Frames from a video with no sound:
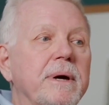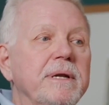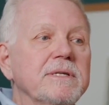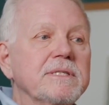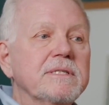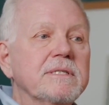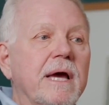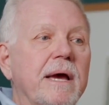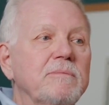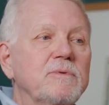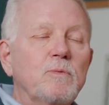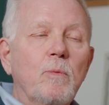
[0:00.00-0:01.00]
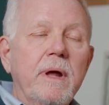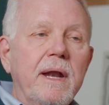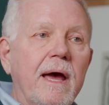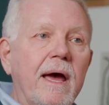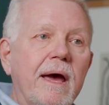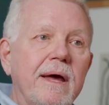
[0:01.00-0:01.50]
But as times went
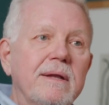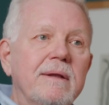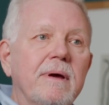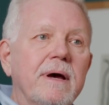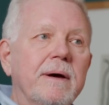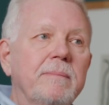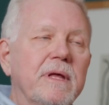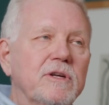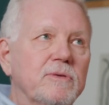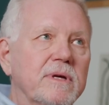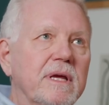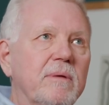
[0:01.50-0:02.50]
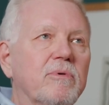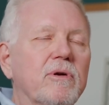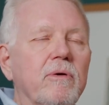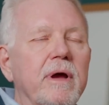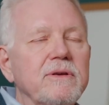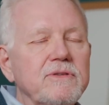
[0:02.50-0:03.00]
on, that drinking
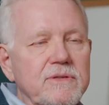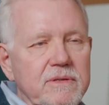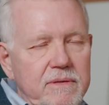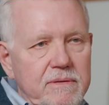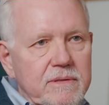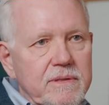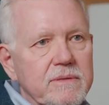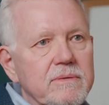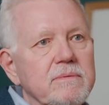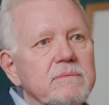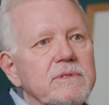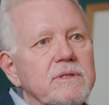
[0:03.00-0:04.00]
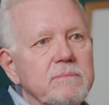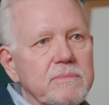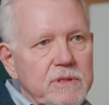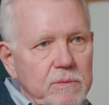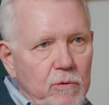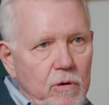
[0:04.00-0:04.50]
progressed to
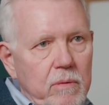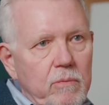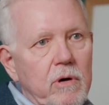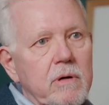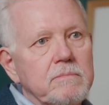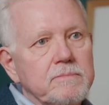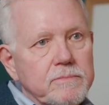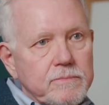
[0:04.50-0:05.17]
more and more.